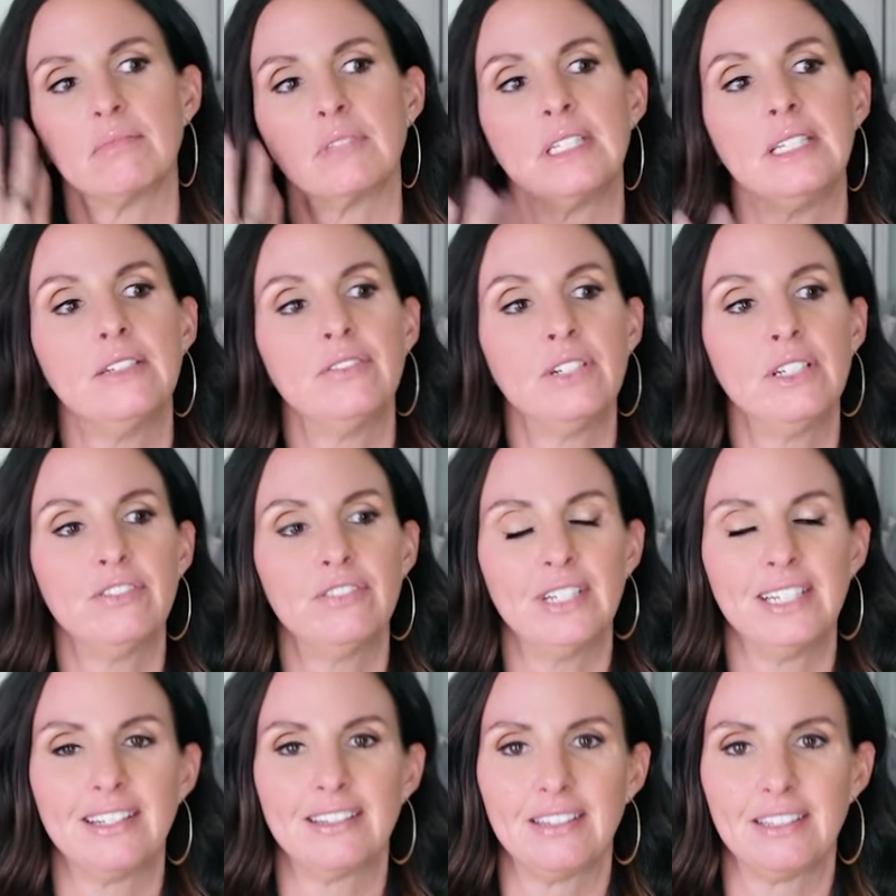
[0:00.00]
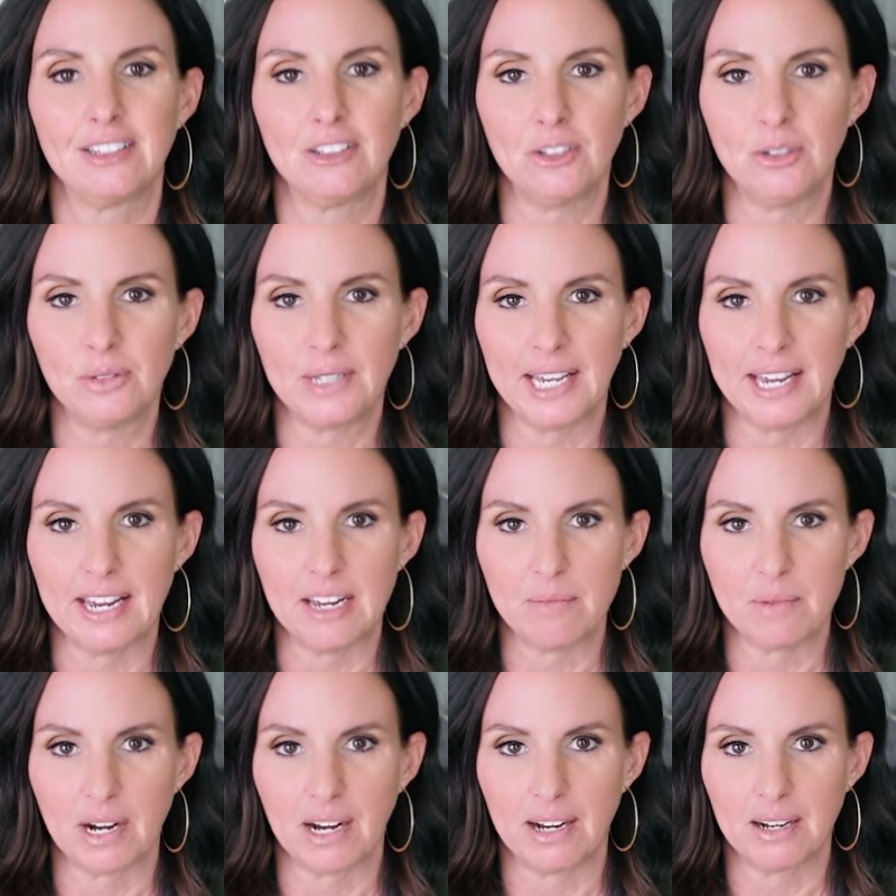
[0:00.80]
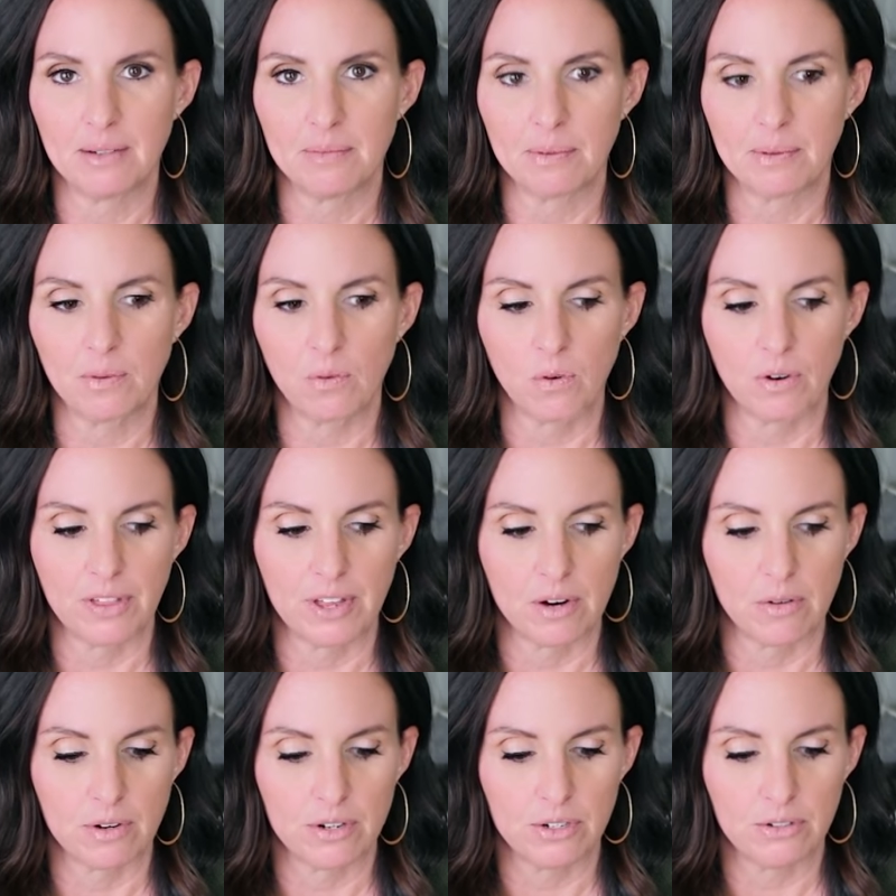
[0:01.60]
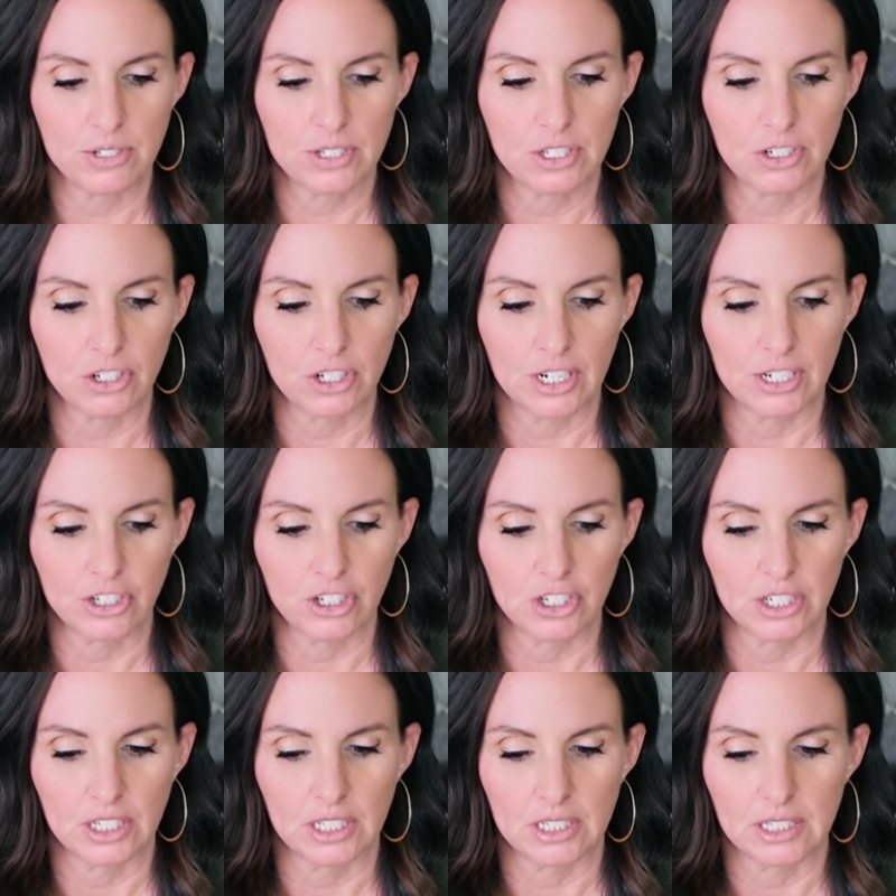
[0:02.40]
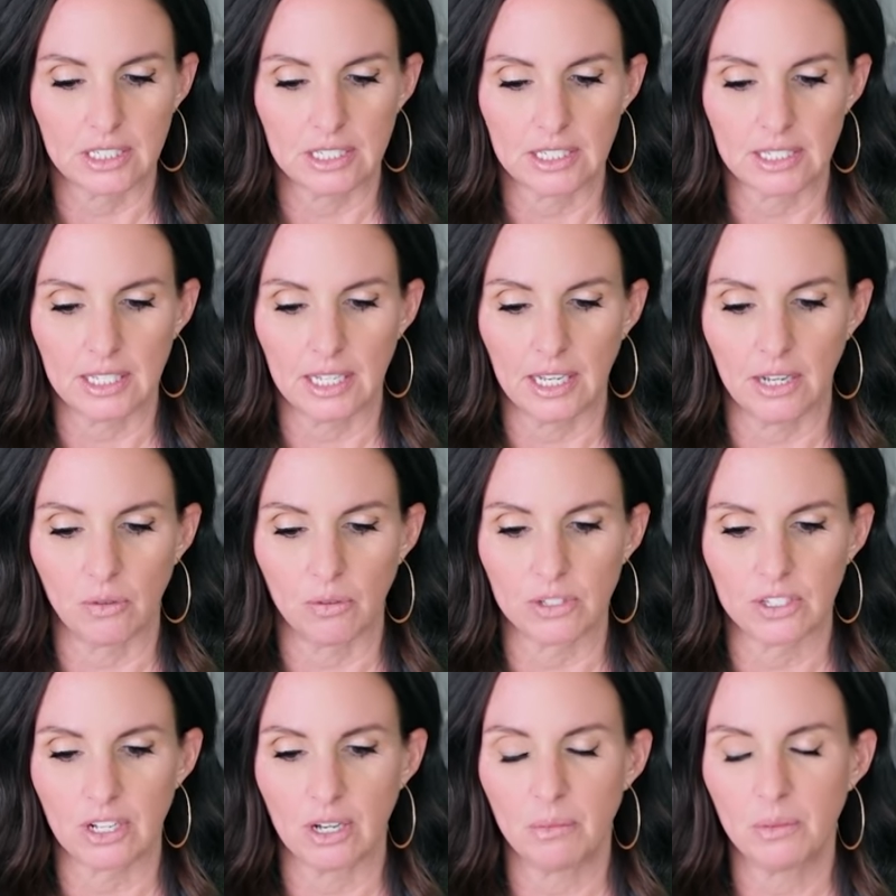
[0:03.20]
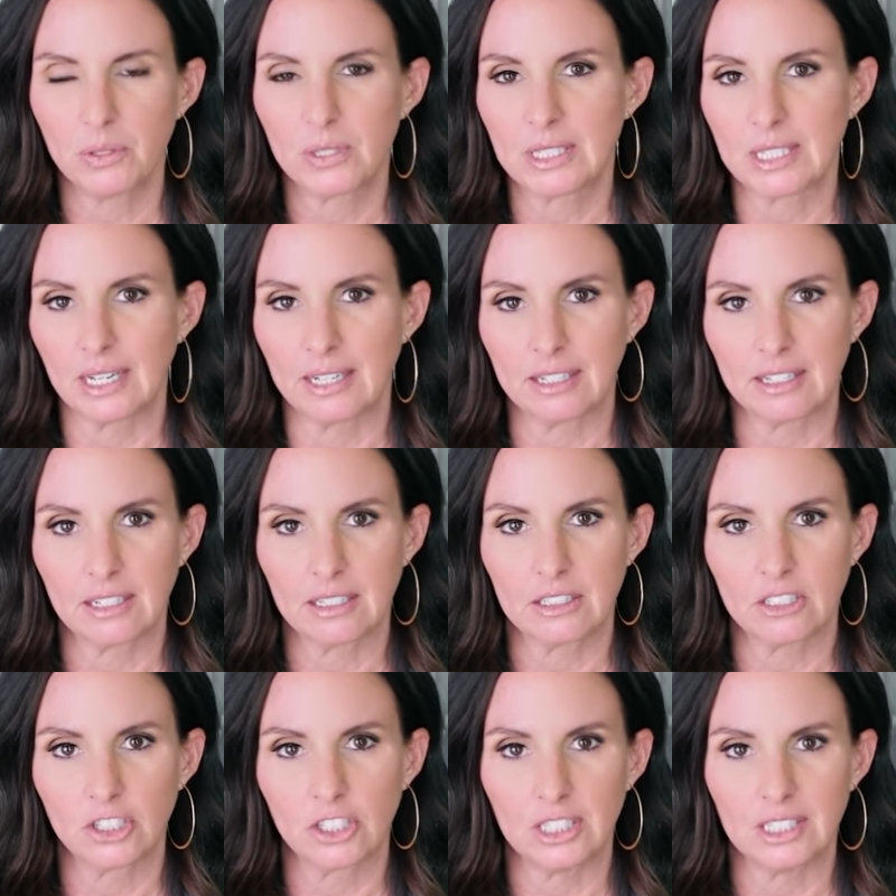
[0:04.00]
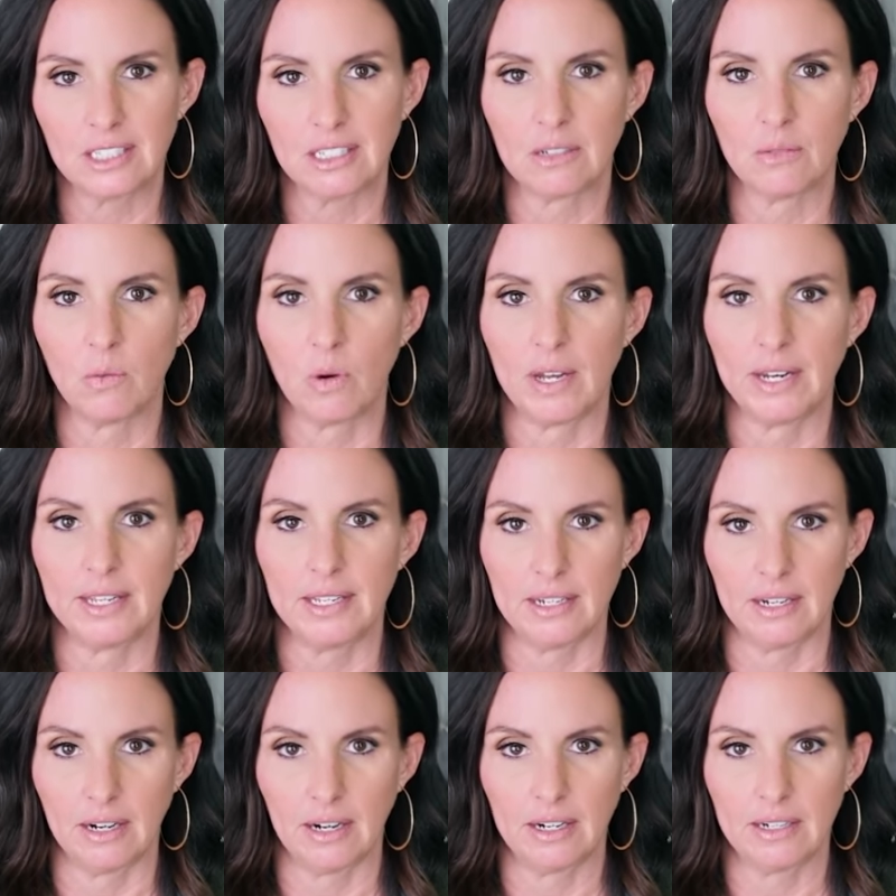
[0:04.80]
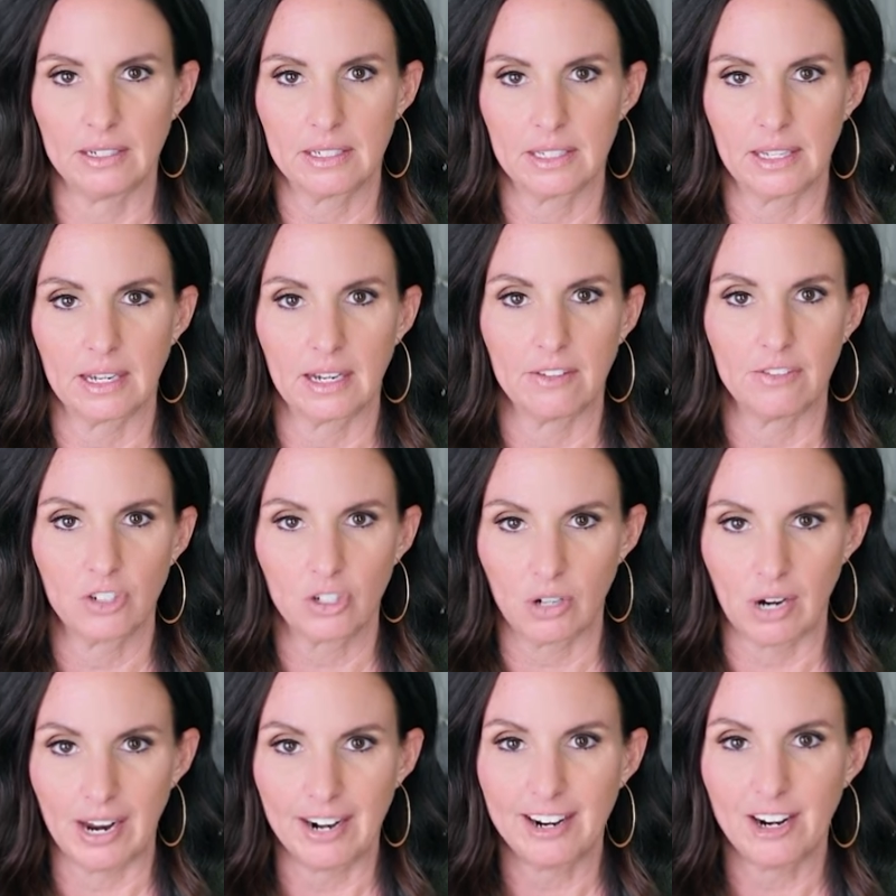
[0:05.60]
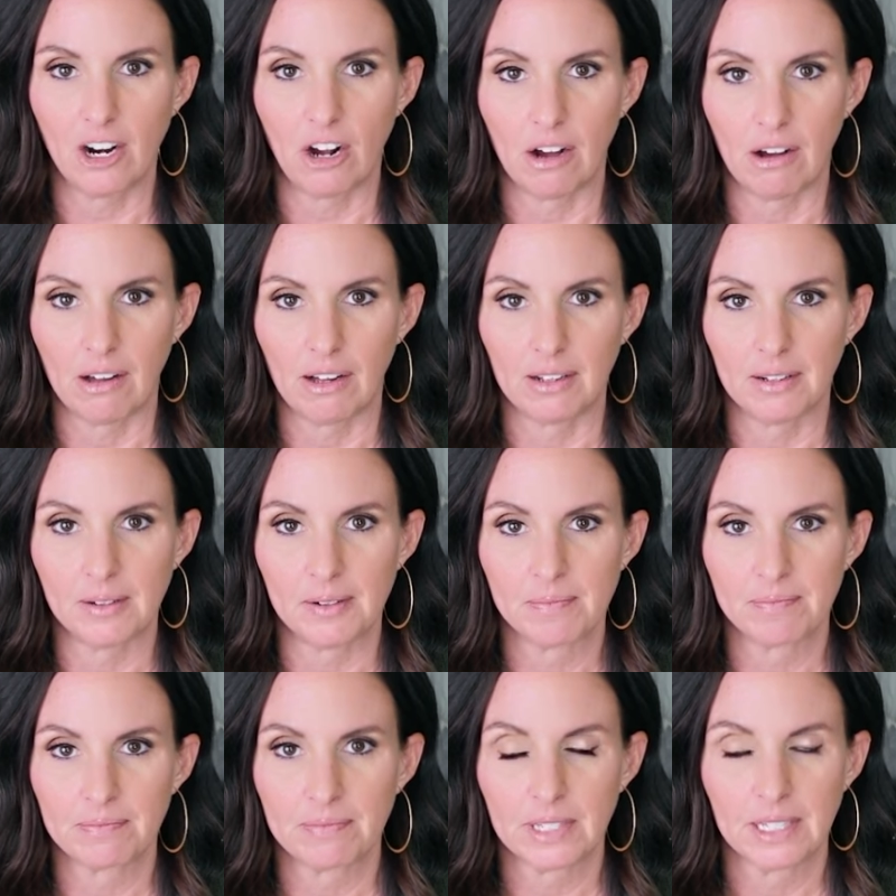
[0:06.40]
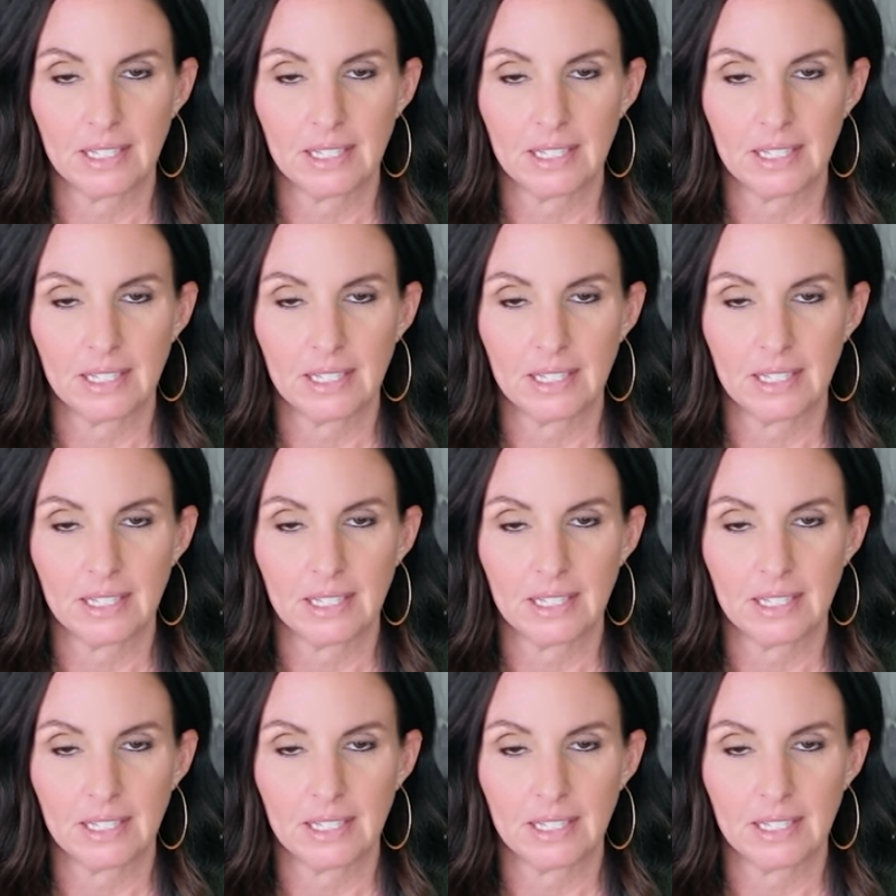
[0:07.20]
even if anything new came up or there were new suggestions, it was almost like she didn't want to hear it. Like, I've tried it all.